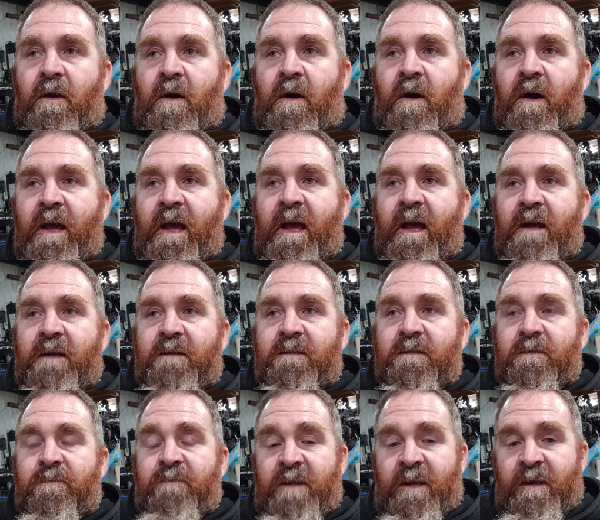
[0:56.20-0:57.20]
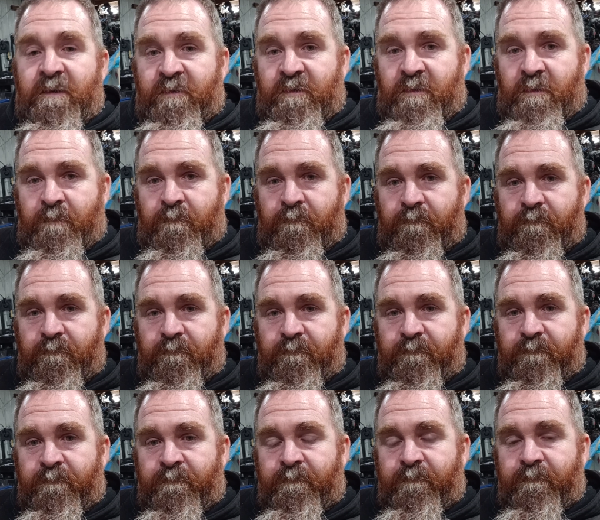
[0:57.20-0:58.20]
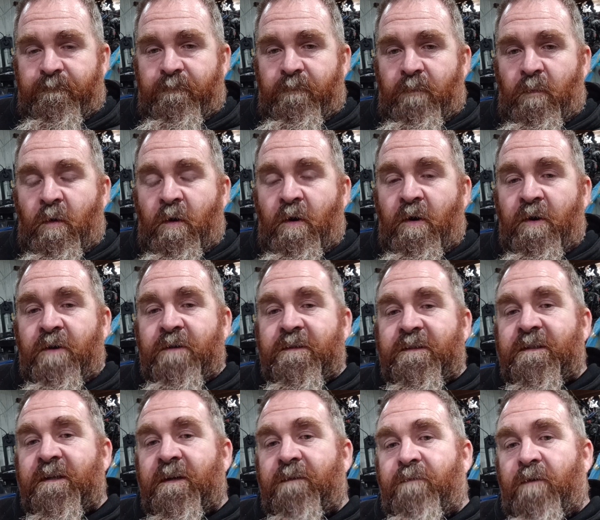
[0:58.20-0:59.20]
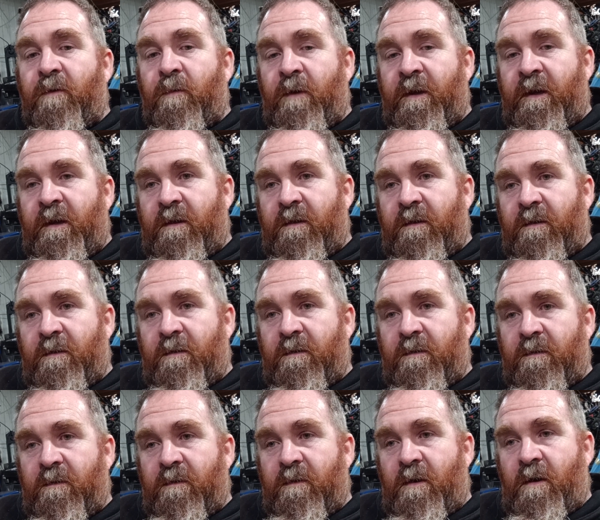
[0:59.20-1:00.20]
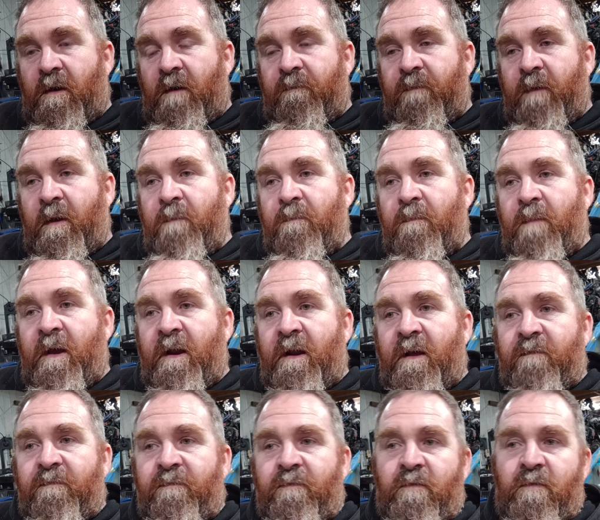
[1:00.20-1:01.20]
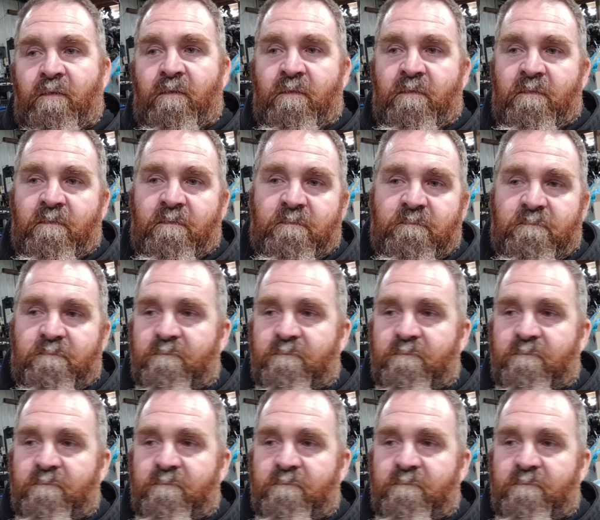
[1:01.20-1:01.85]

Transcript: I had some downtime where I got sick for a week. I've been better for